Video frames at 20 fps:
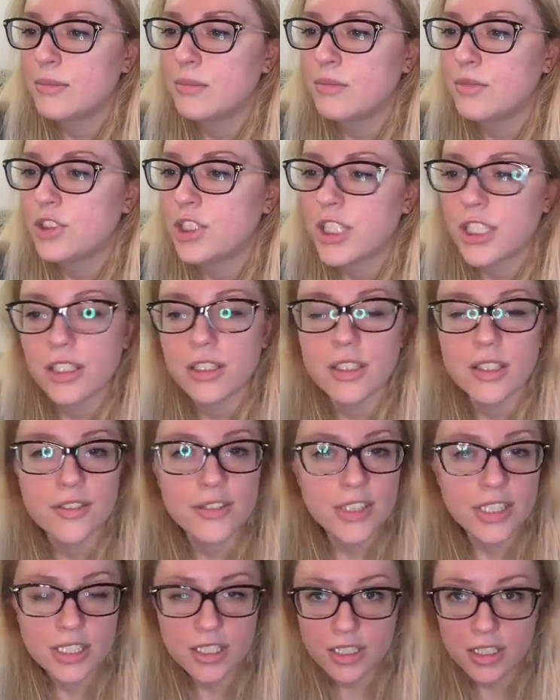Share the
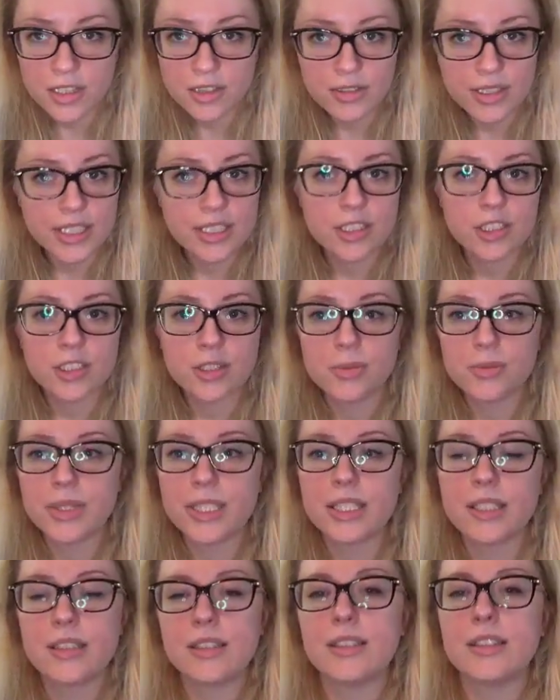video, enter to
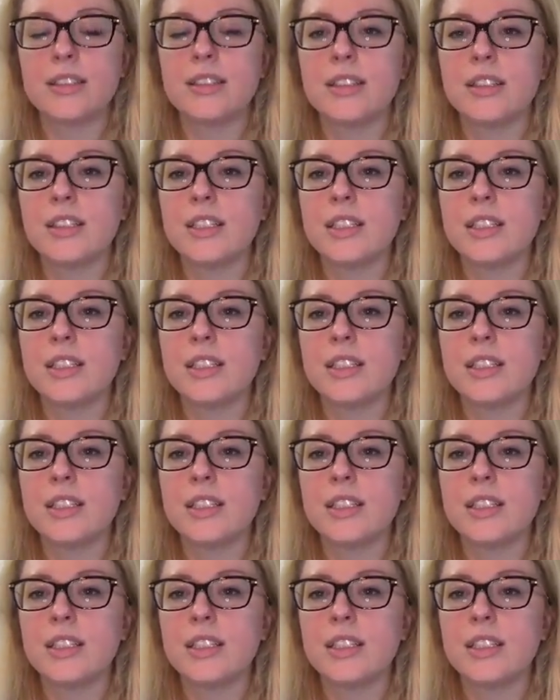win,